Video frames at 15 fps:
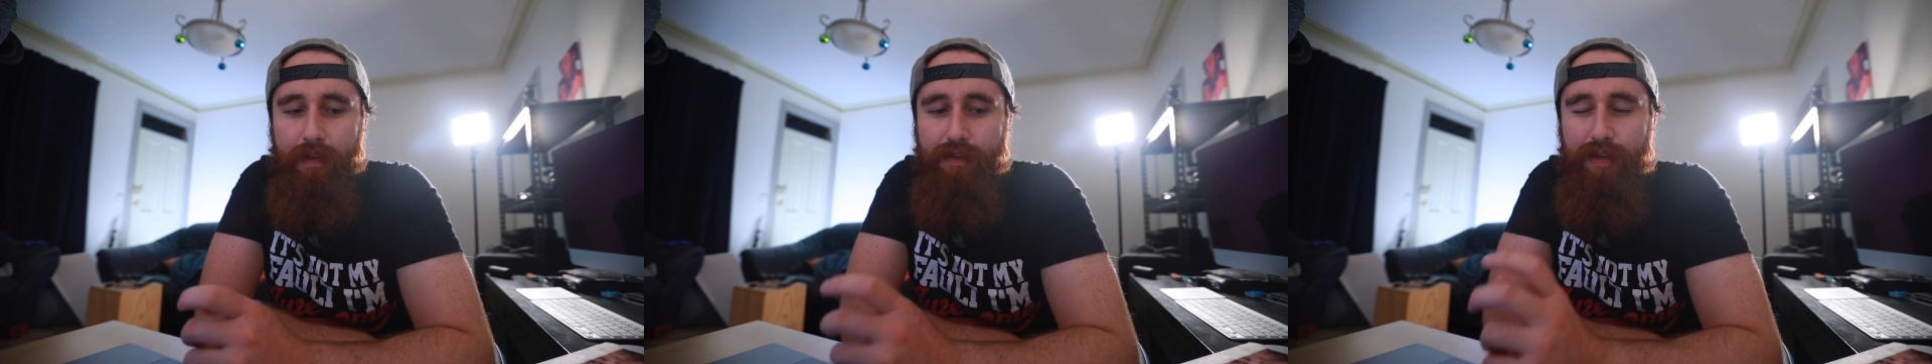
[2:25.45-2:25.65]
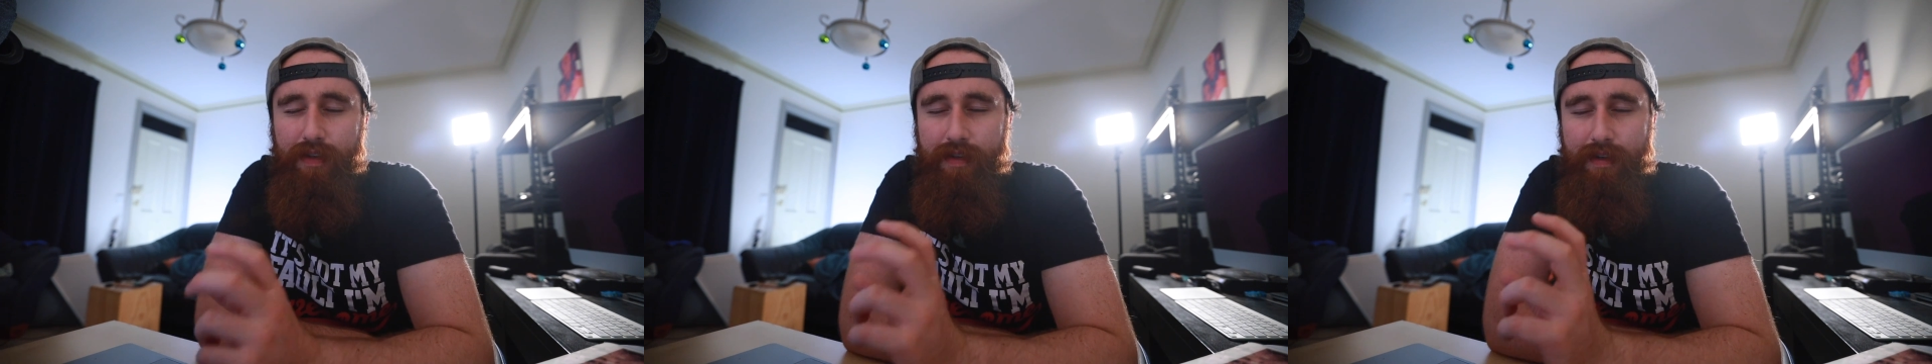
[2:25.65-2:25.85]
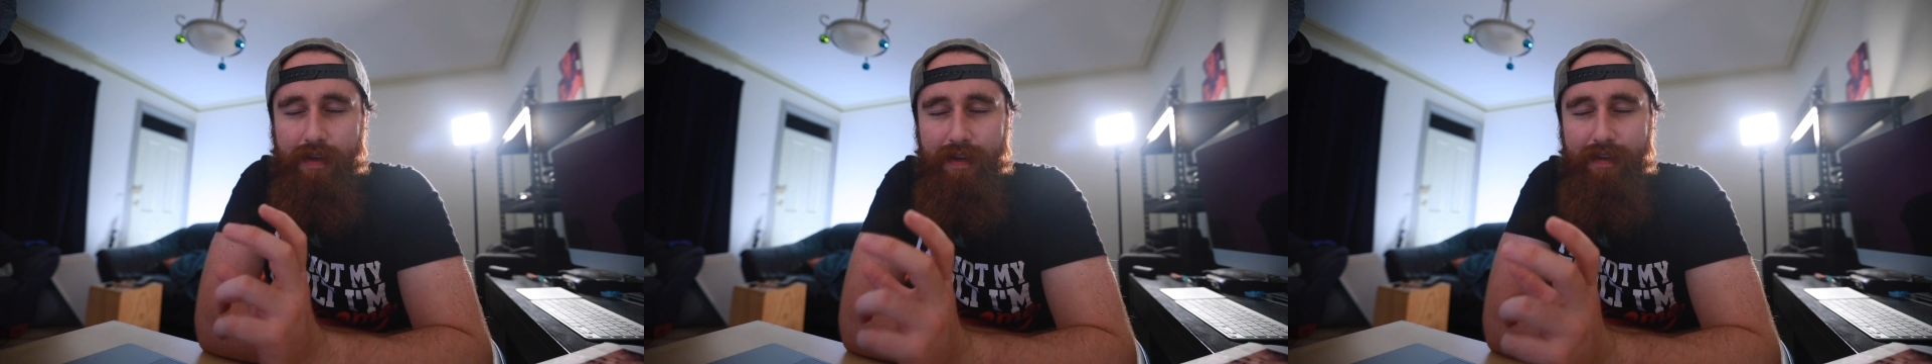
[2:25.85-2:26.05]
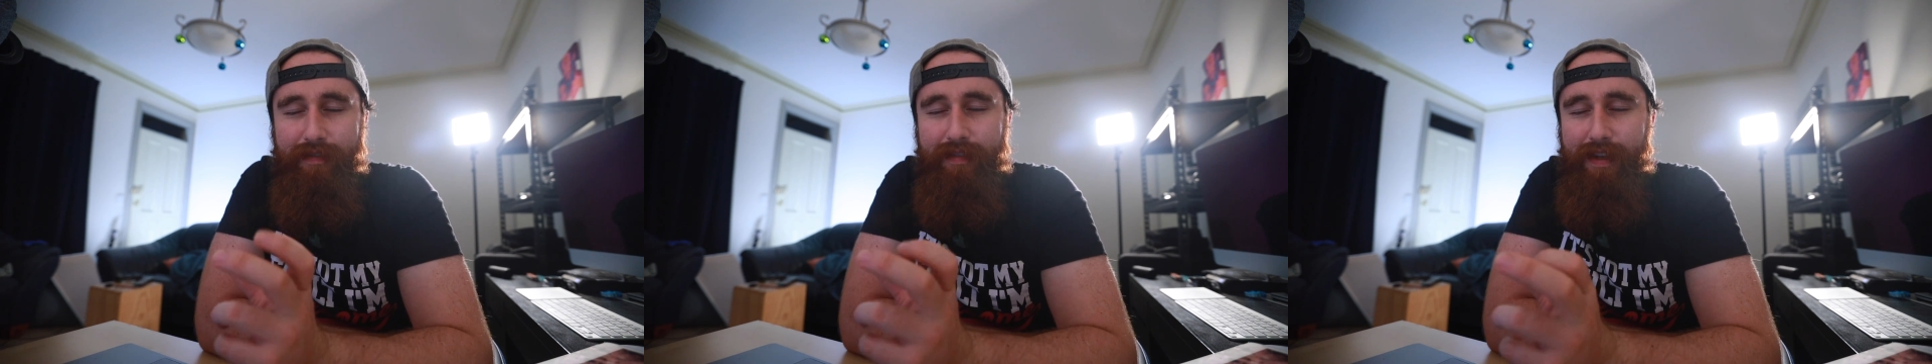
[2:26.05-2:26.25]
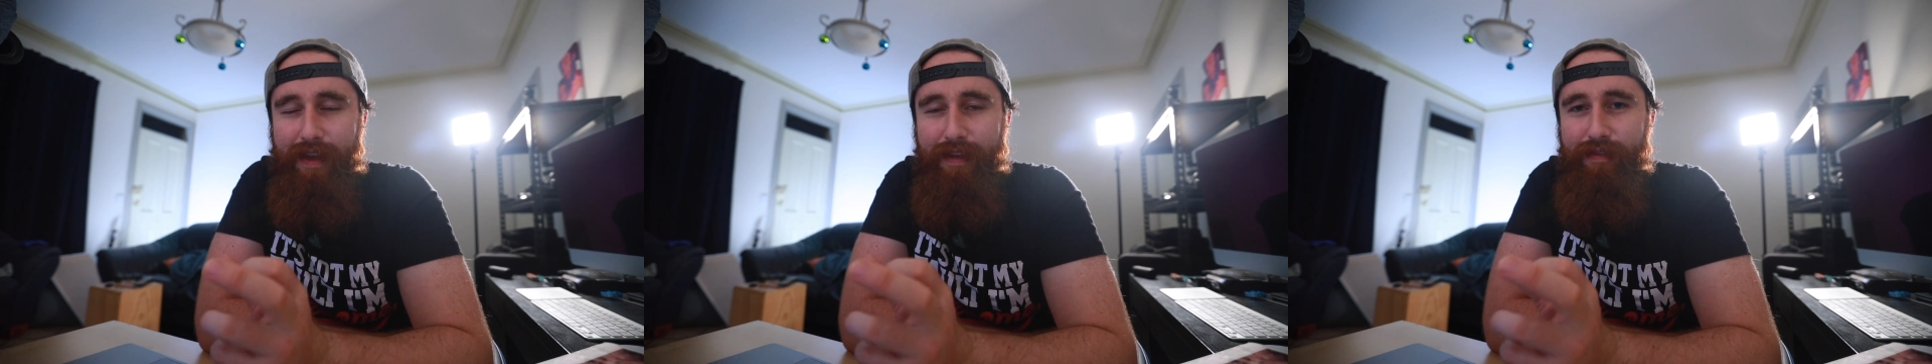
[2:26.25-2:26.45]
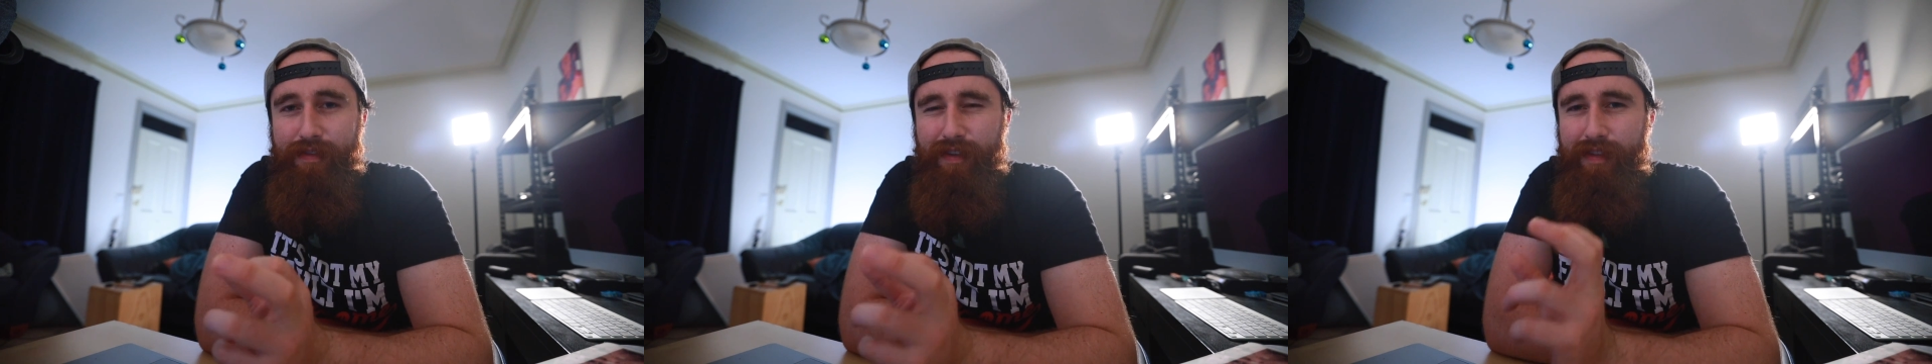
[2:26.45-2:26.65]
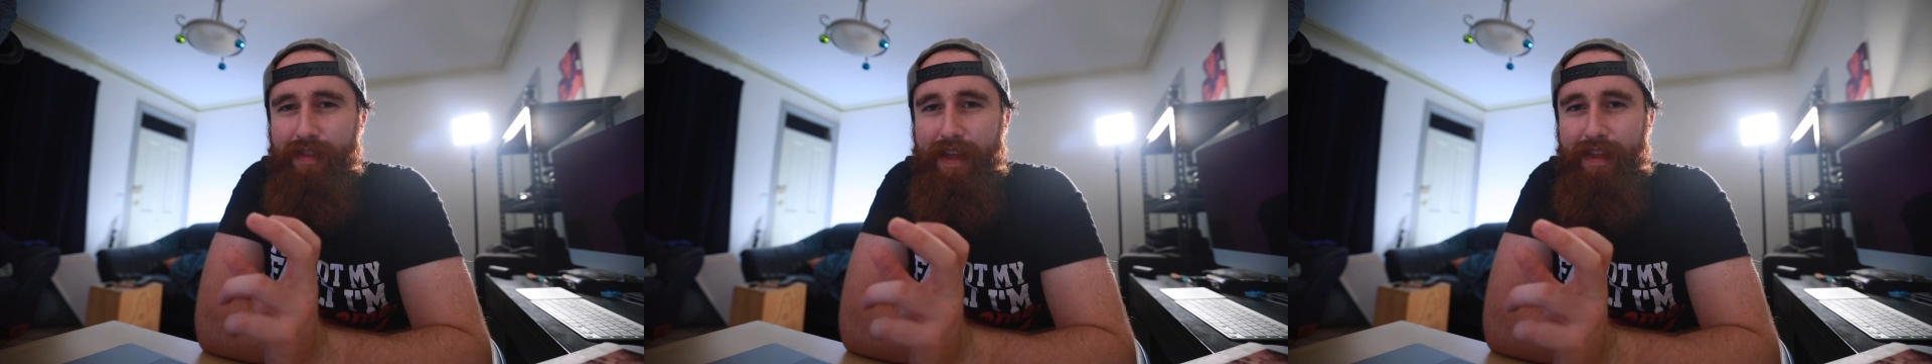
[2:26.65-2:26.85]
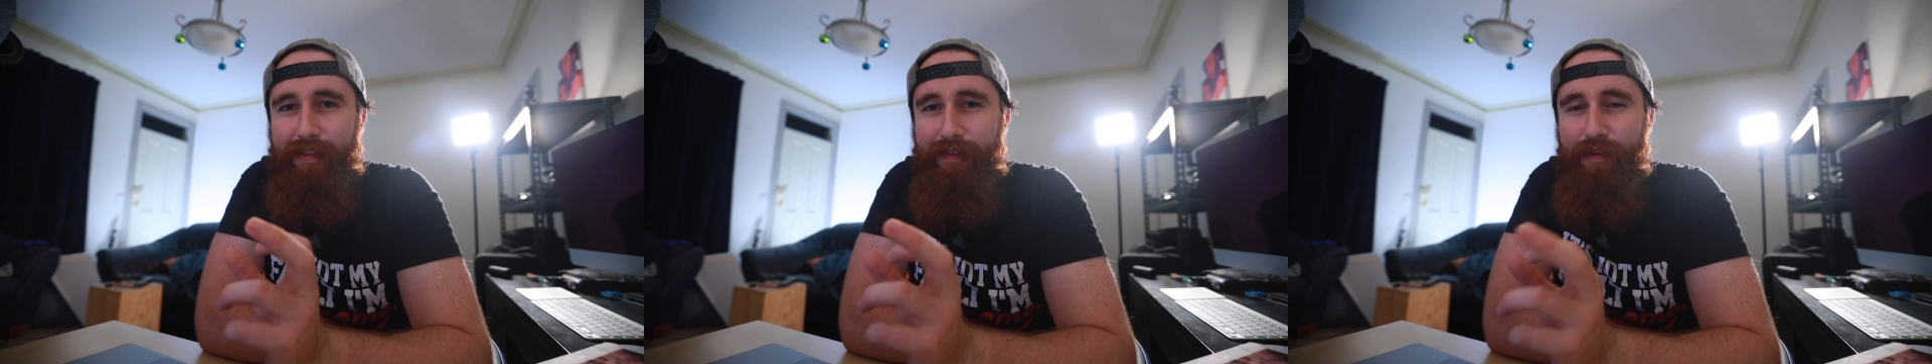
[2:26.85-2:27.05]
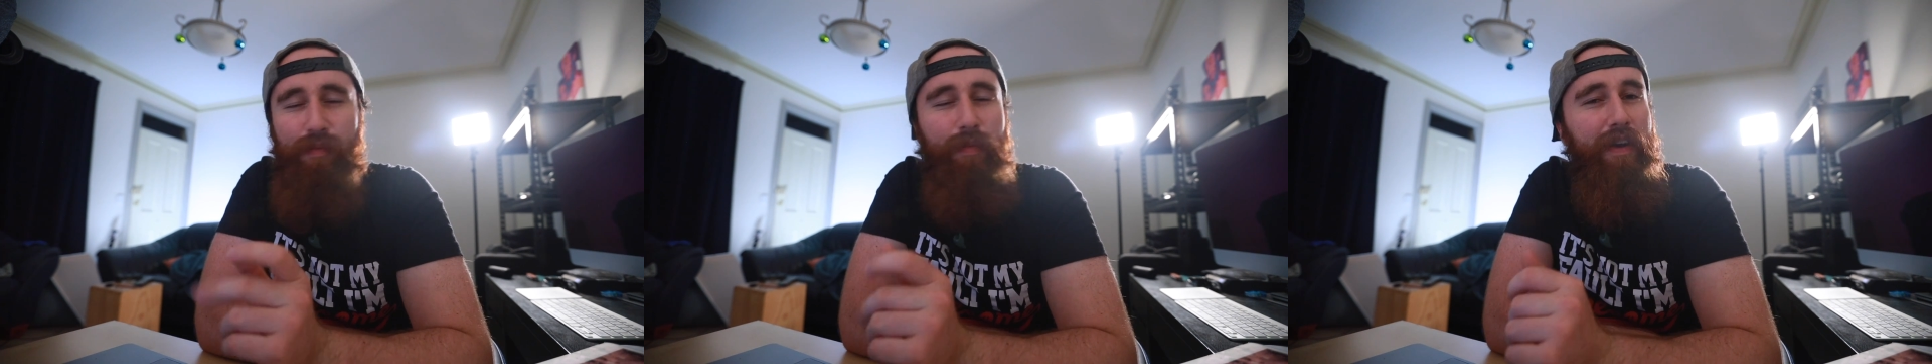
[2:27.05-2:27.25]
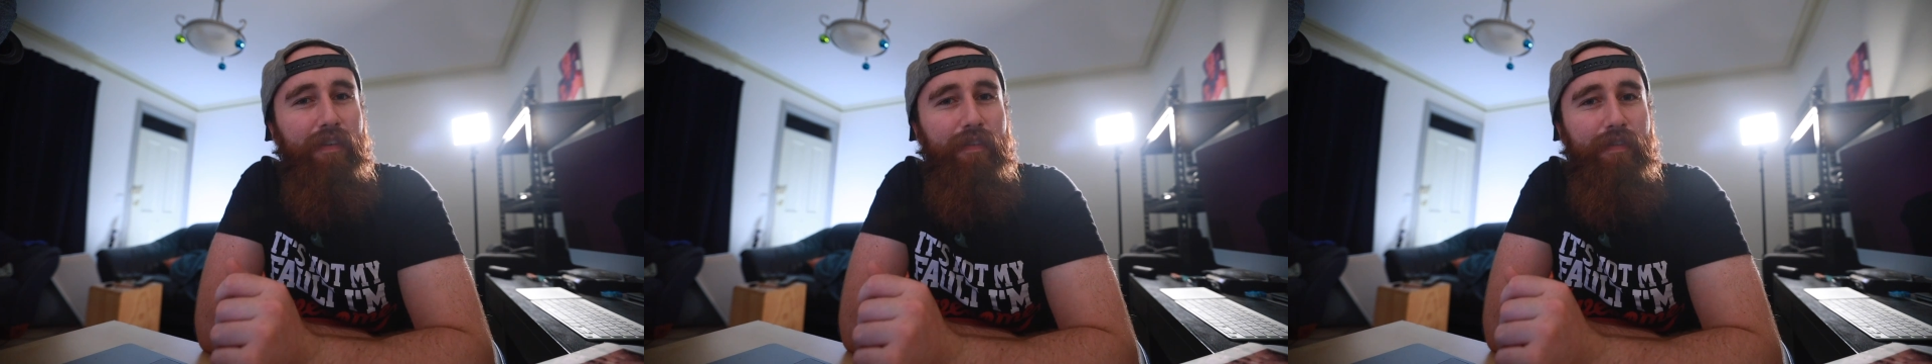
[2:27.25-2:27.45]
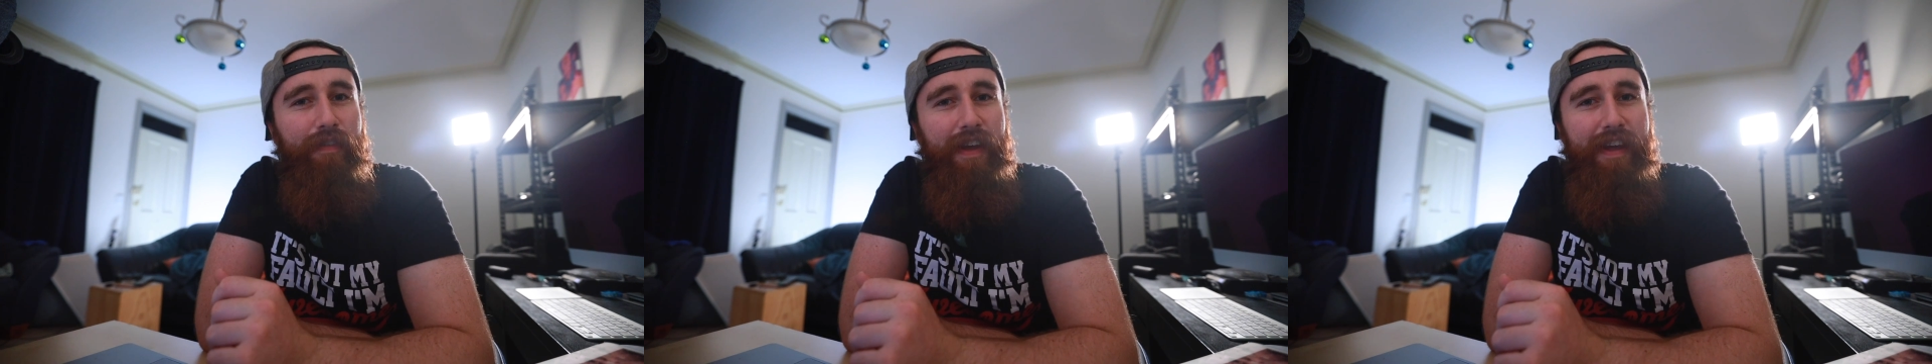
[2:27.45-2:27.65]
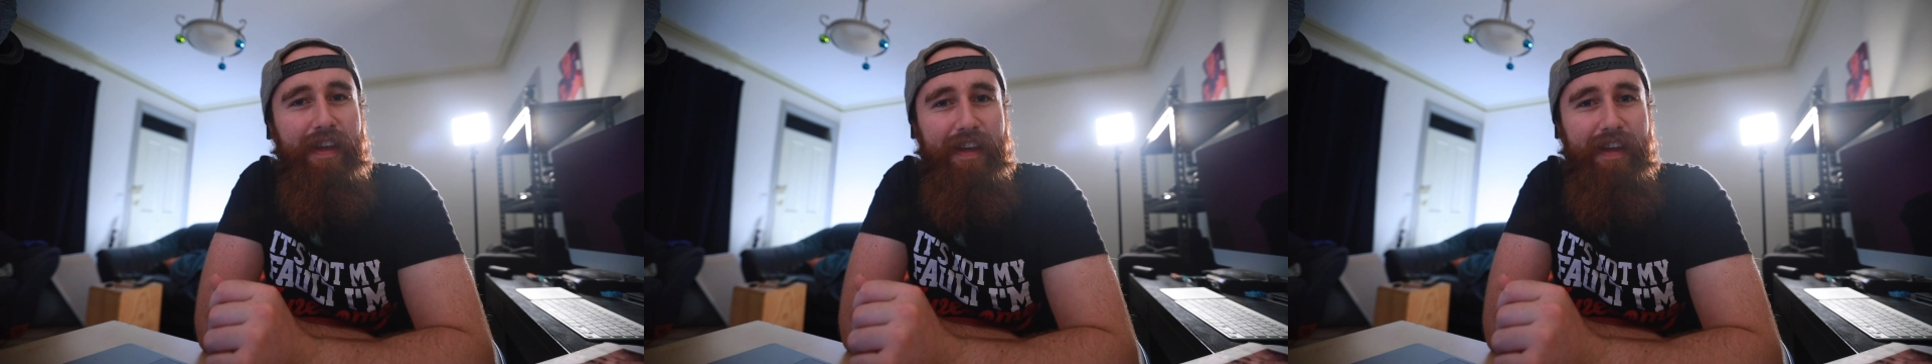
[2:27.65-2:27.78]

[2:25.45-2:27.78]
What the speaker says: just kind of saves you that little bit of